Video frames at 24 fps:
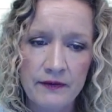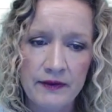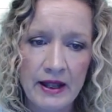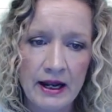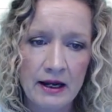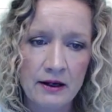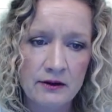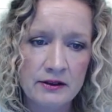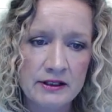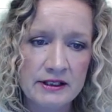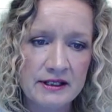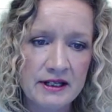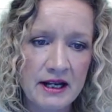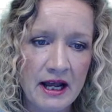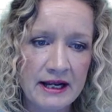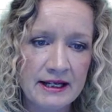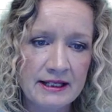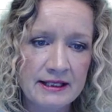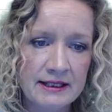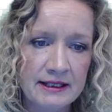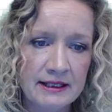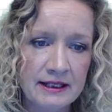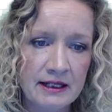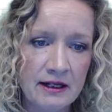That looks
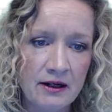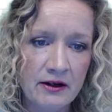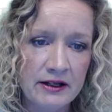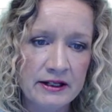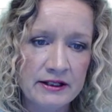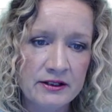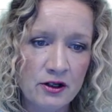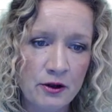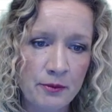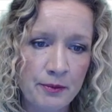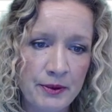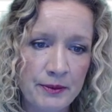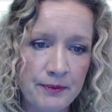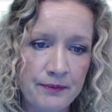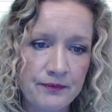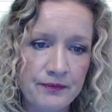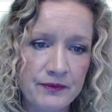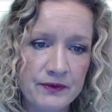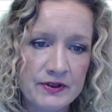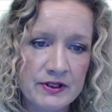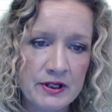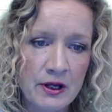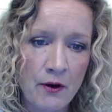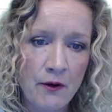nicely lined up.
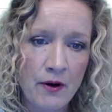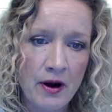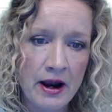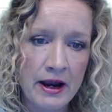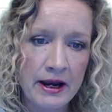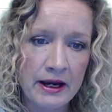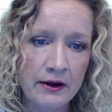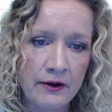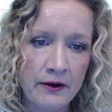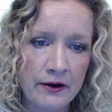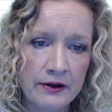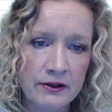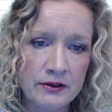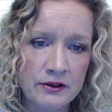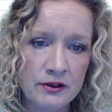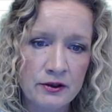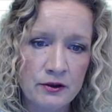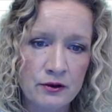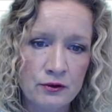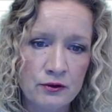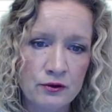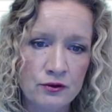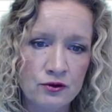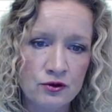So I'm going
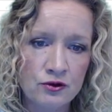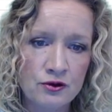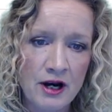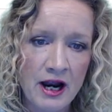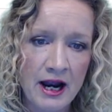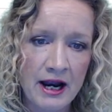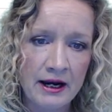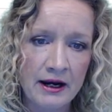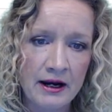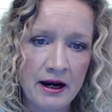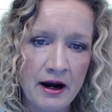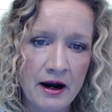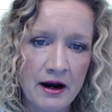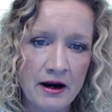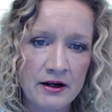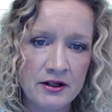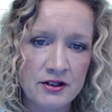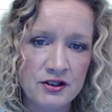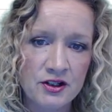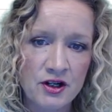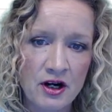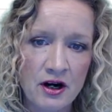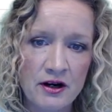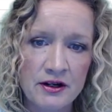to drag our
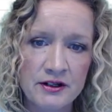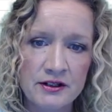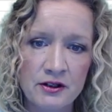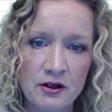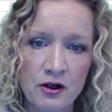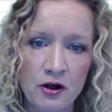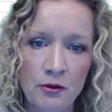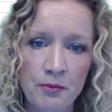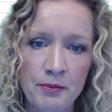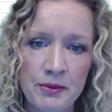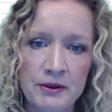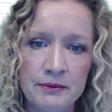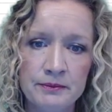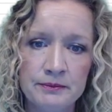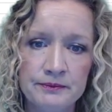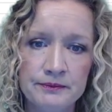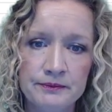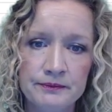chart up.